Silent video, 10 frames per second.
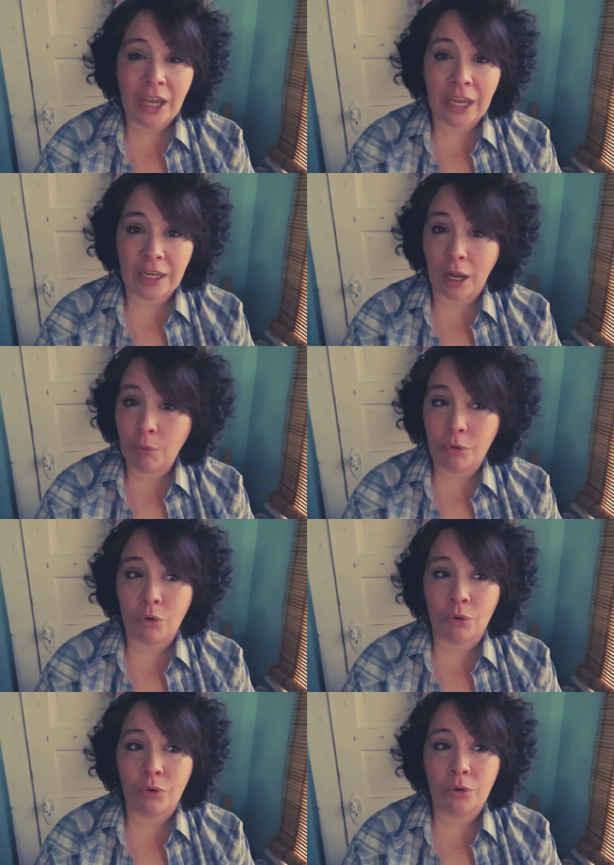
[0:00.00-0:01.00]
And I
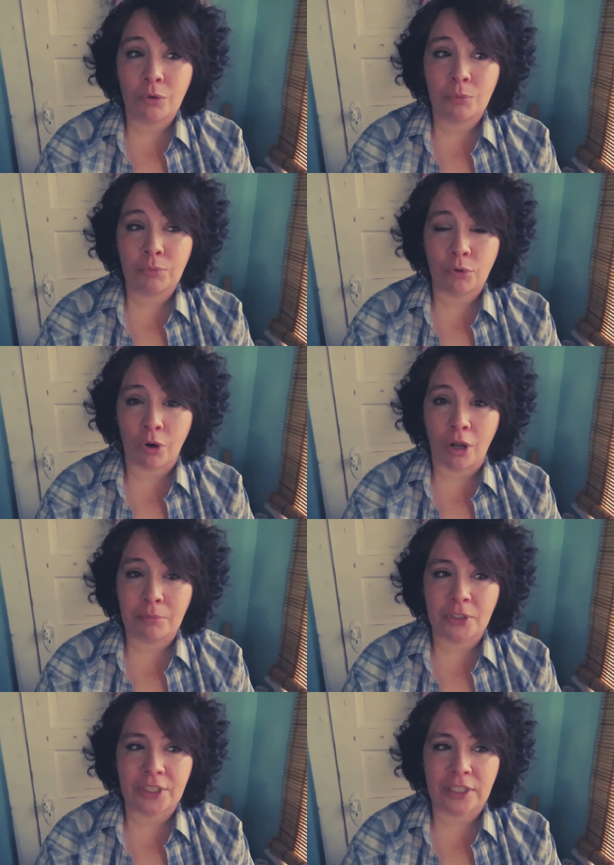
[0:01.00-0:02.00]
will
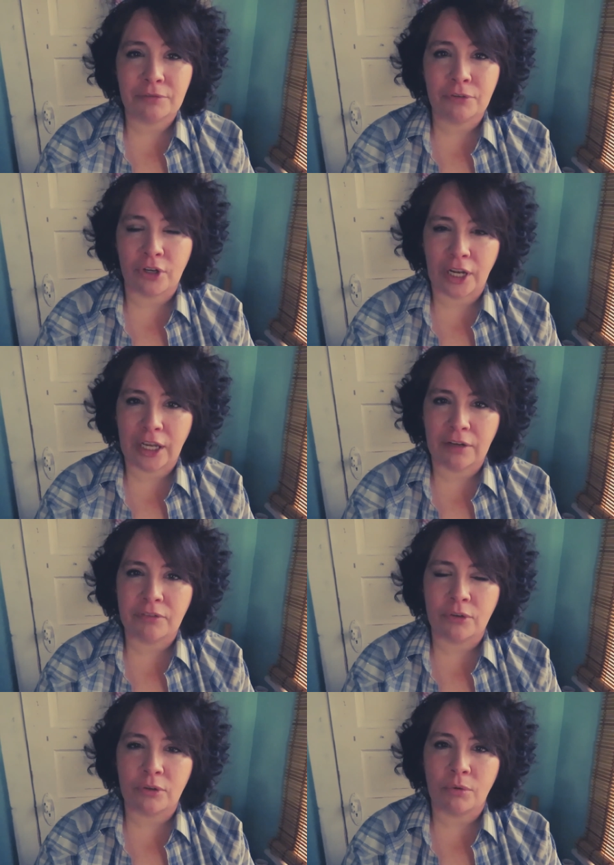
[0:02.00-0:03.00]
probably
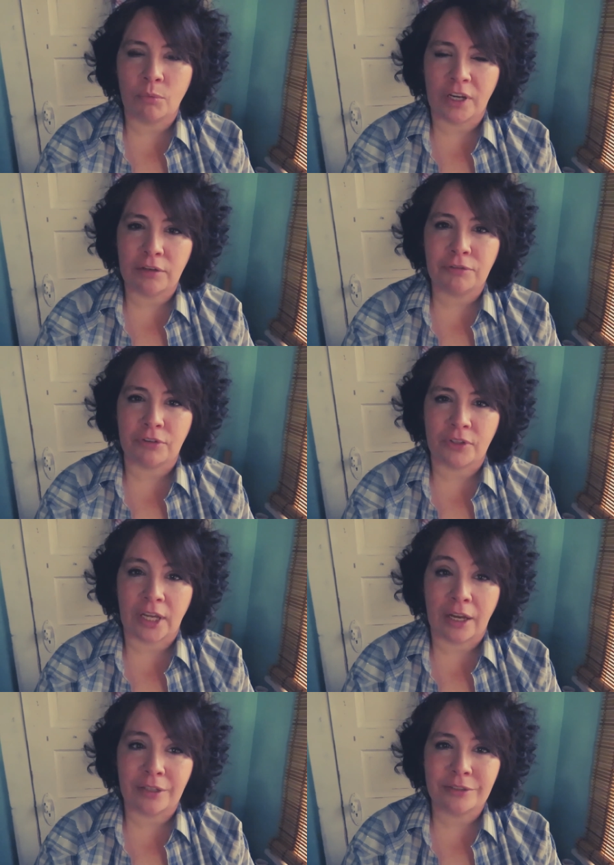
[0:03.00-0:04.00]
forever wait for
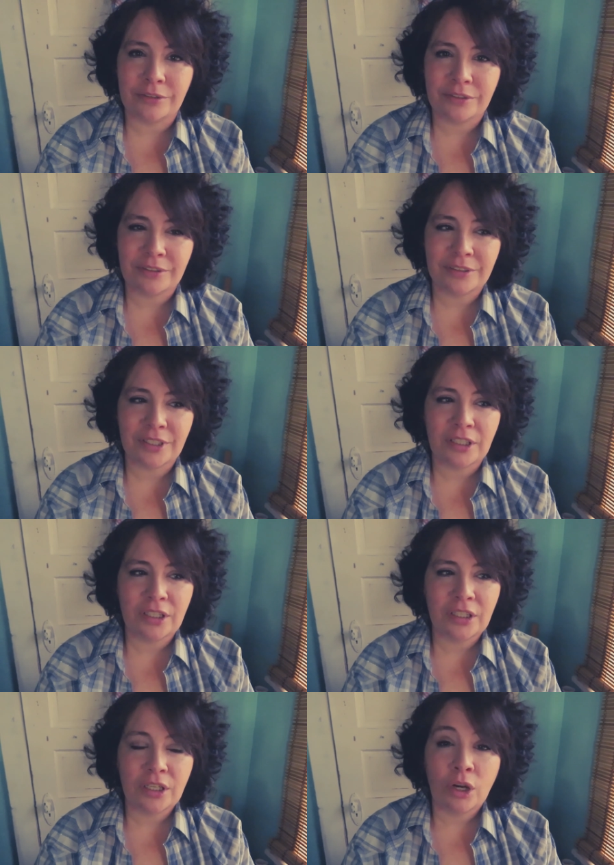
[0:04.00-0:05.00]
that
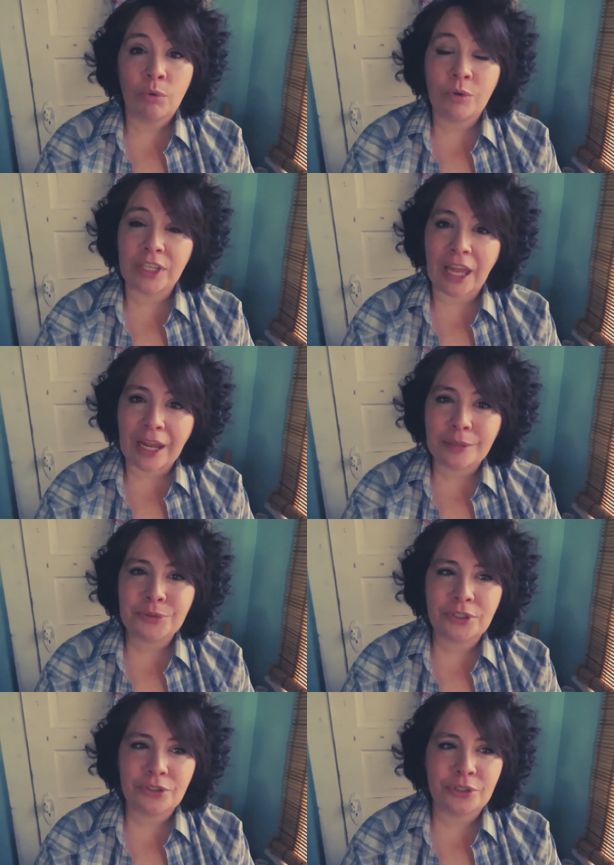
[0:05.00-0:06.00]
with
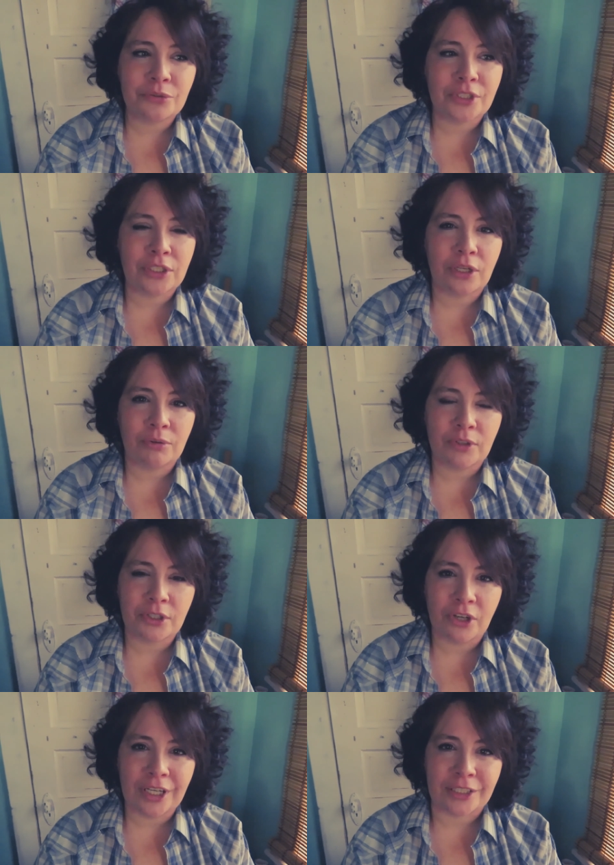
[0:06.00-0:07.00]
absolutely no
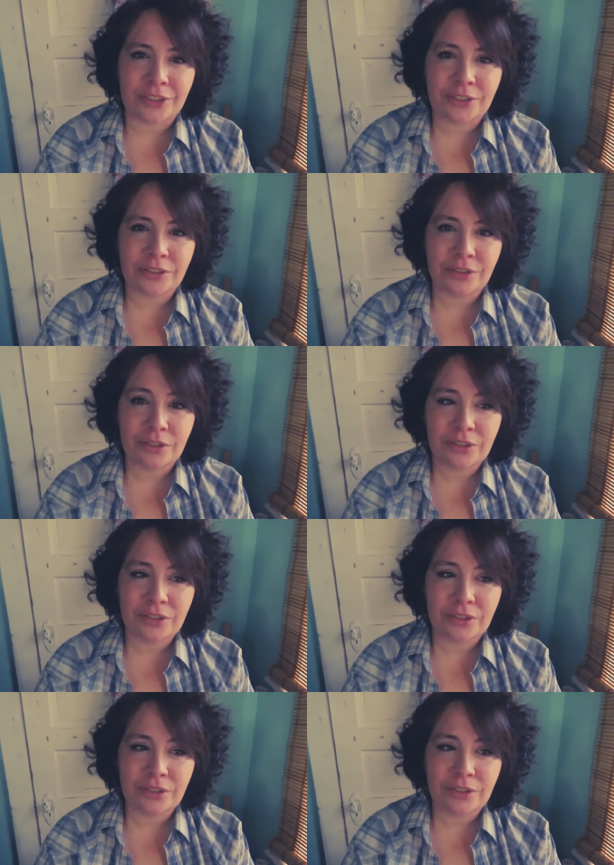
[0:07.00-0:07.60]
regrets.